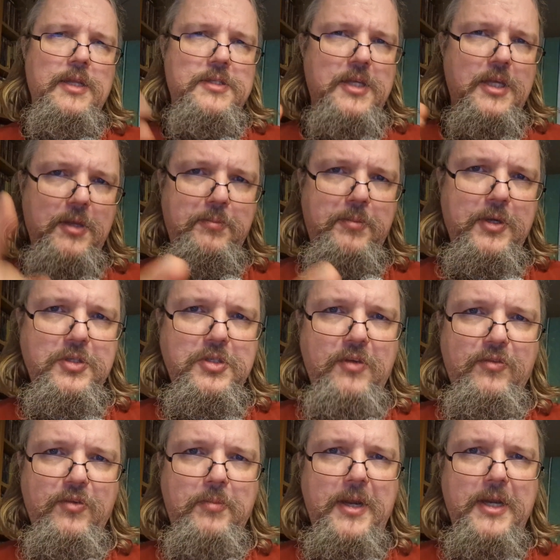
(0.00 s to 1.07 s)
Take a picture
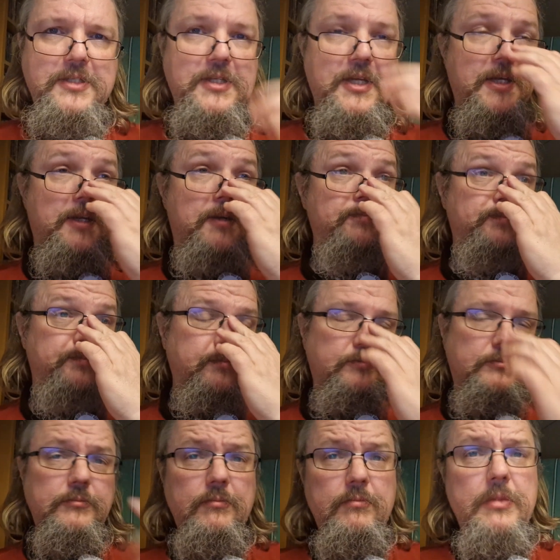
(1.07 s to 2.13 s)
of the backpack,
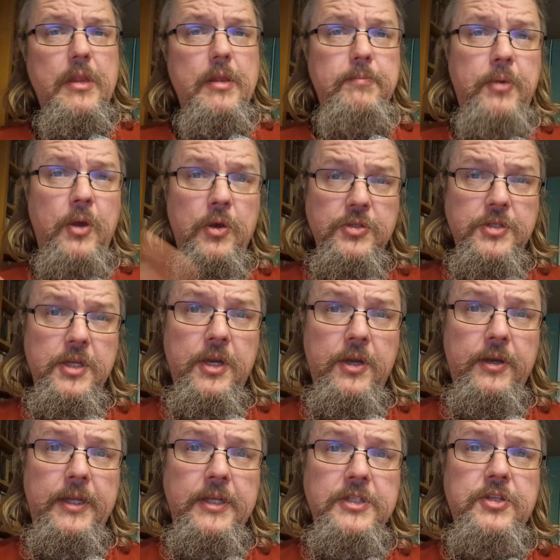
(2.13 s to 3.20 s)
post it
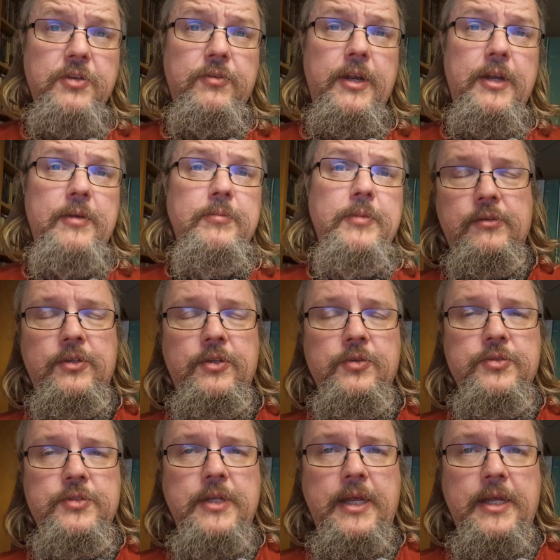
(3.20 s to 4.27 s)
on Instagram,
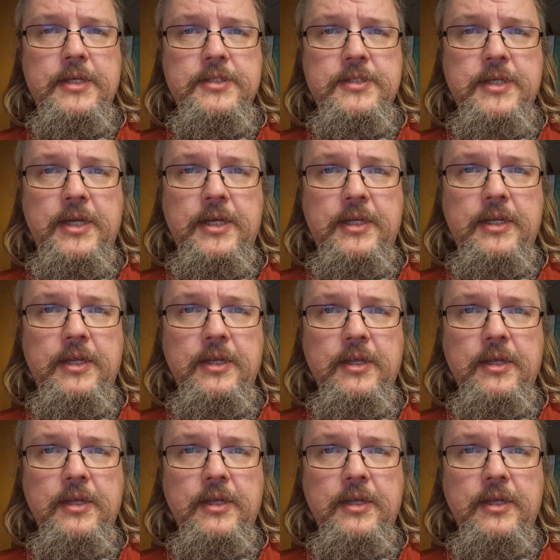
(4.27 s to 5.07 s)
use the hashtag